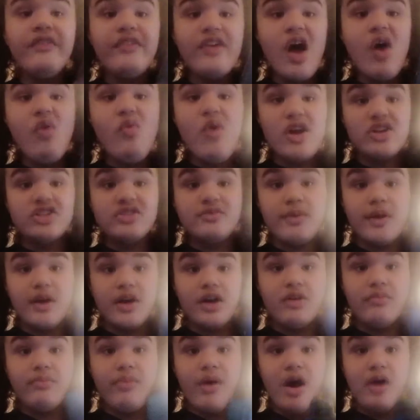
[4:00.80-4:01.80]
y'all watch my
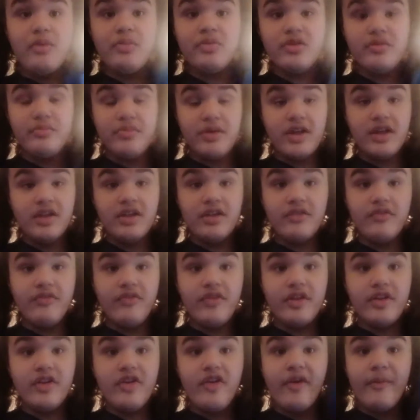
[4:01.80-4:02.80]
unpopular opinion
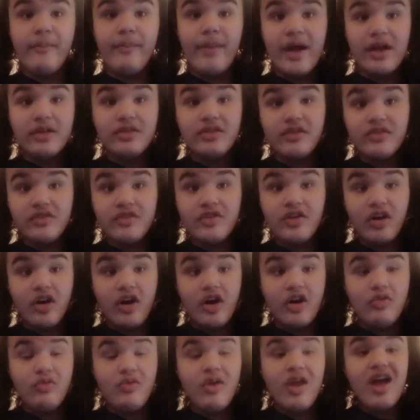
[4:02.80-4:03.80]
video about this
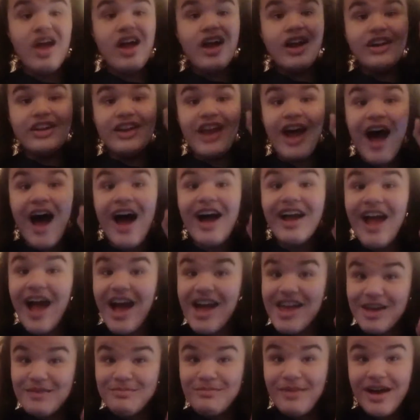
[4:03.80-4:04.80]
cologne that I
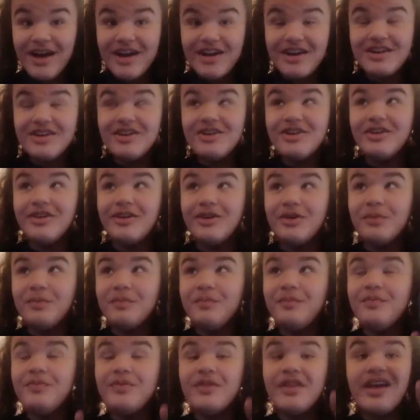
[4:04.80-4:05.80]
got in my uh
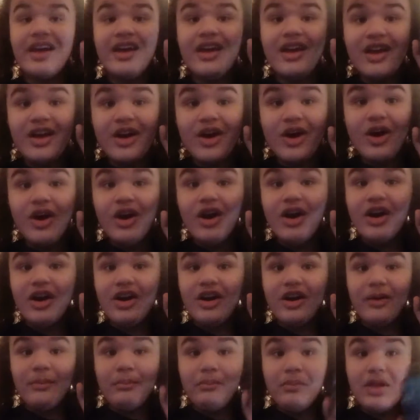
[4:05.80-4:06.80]

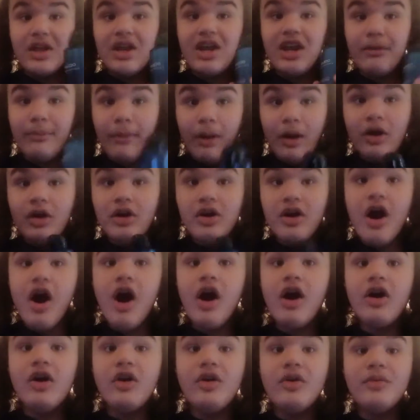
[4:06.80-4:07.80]
uh, mini mall
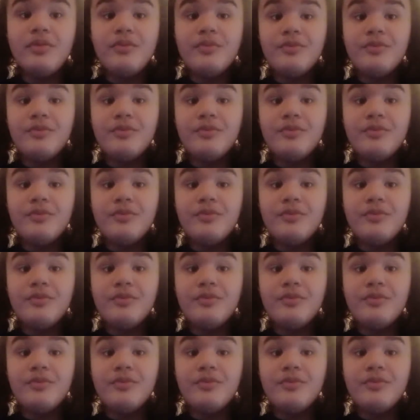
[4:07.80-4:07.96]
haul.